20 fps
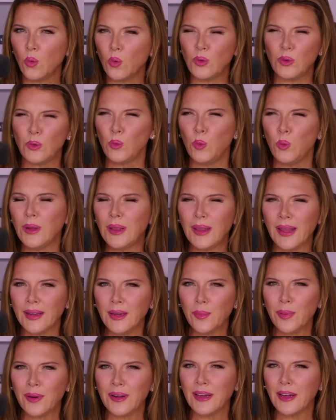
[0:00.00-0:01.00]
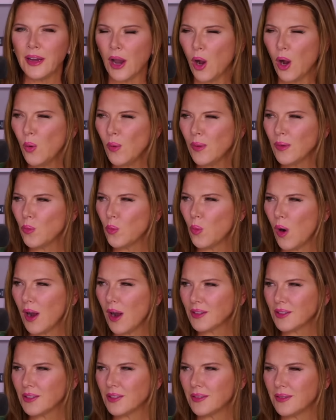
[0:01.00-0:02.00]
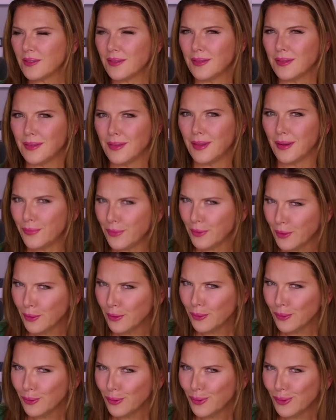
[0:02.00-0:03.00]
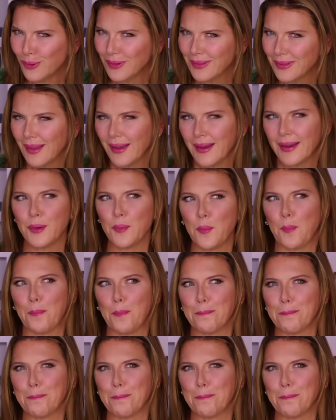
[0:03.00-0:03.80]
will anybody go and watch The View? Like